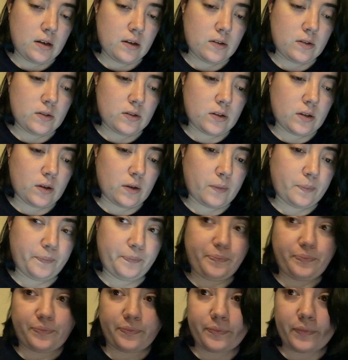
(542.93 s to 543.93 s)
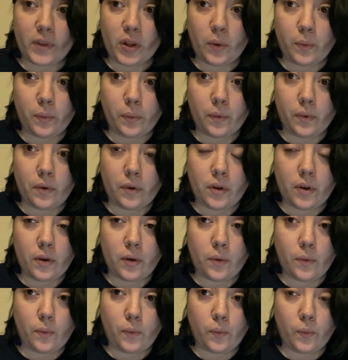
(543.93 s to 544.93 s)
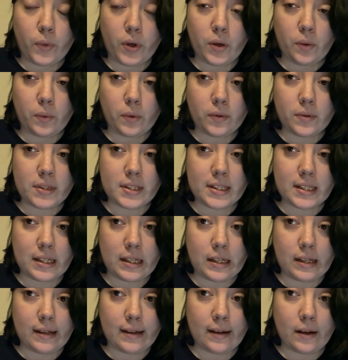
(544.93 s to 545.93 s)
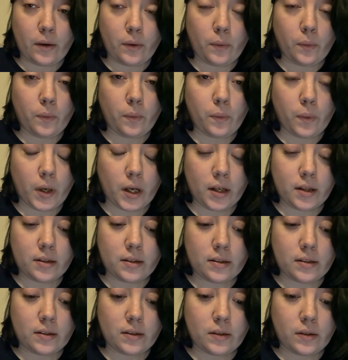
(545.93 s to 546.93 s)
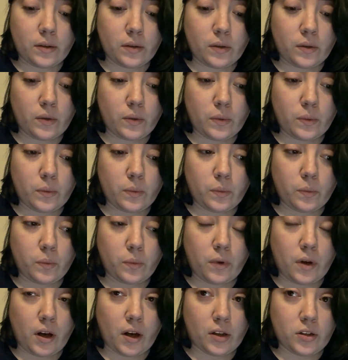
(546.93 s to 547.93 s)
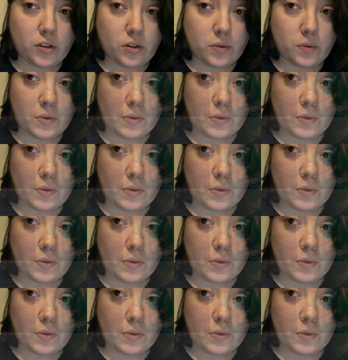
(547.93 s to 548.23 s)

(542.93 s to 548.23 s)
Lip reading: So we will see what I do.